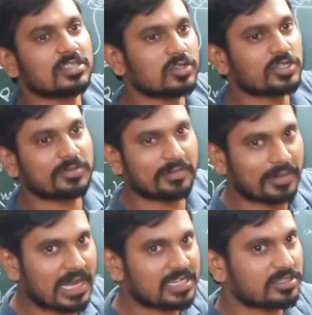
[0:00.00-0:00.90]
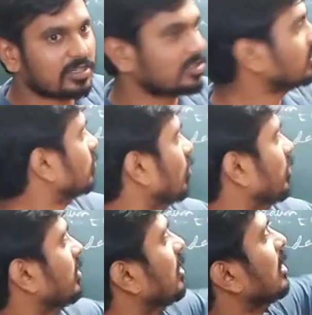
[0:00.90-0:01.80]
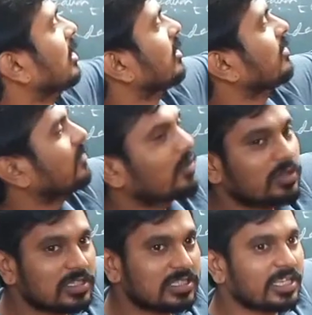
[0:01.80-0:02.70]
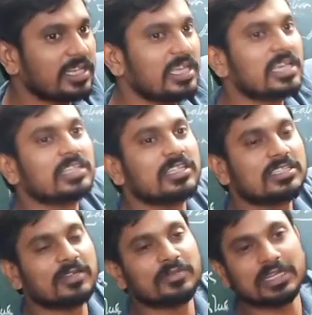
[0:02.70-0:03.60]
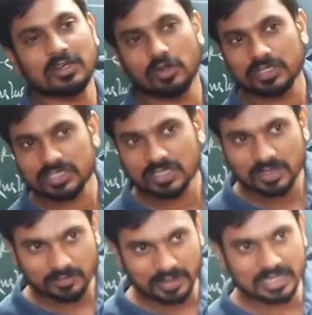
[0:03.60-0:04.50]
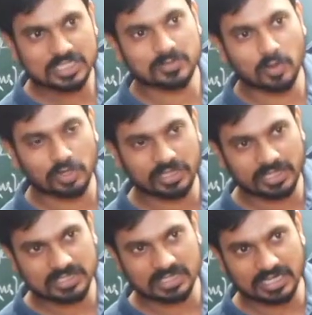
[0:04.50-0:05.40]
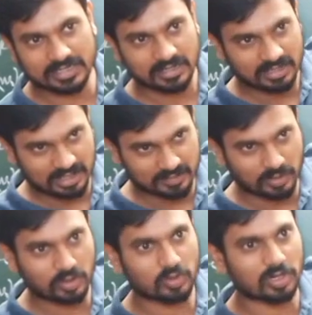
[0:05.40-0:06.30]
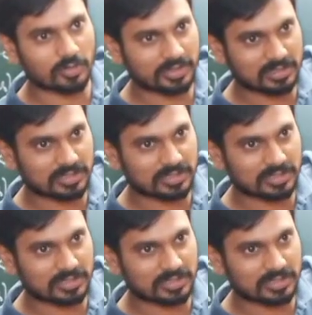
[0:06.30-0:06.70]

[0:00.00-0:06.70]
concept of lattice energy involved here. And for this theory, there is something called these valence bond theories and molecular orbital